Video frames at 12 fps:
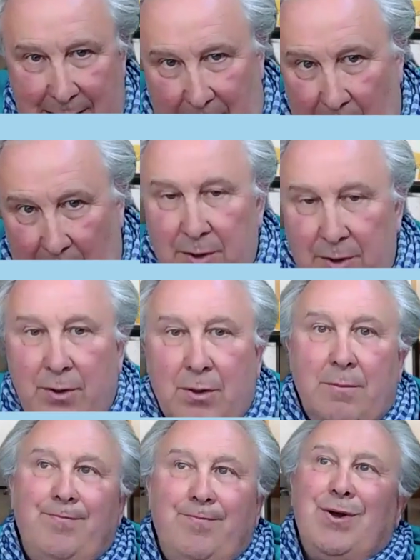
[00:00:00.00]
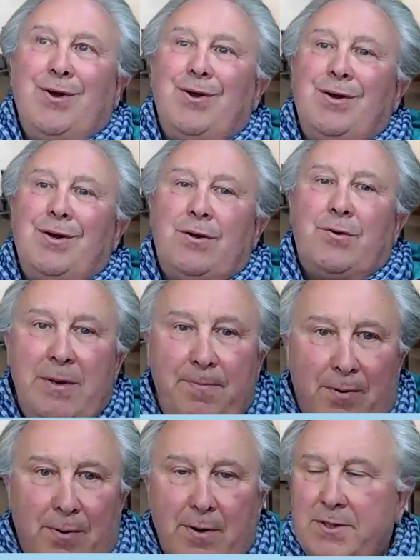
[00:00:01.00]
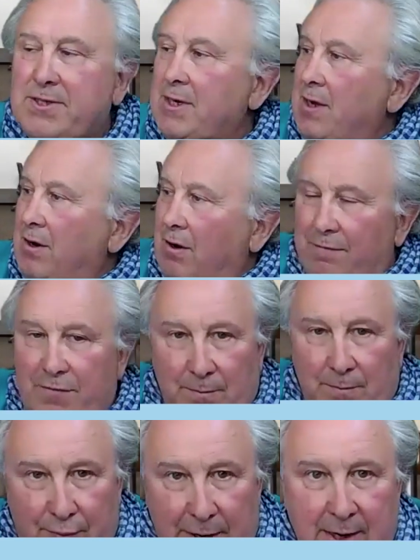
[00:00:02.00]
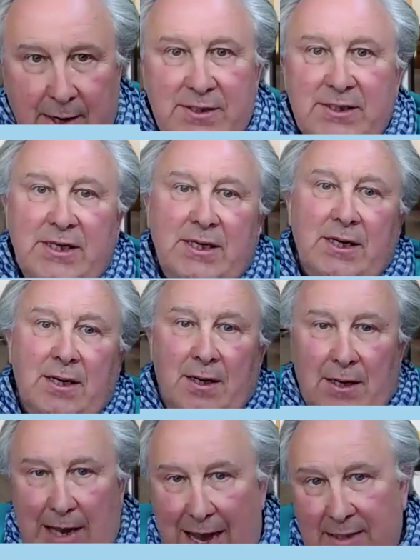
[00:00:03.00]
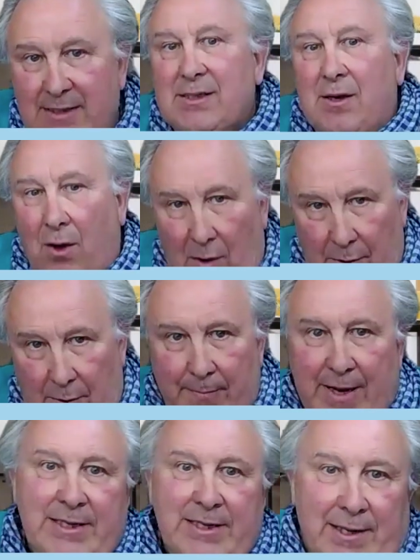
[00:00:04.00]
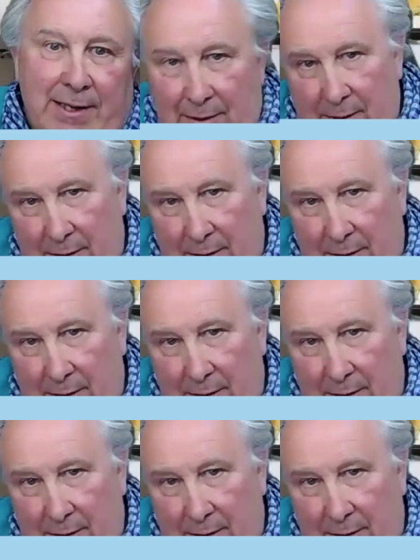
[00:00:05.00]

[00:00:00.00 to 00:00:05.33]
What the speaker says: all your reports, all your pre-costing, and all the pattern.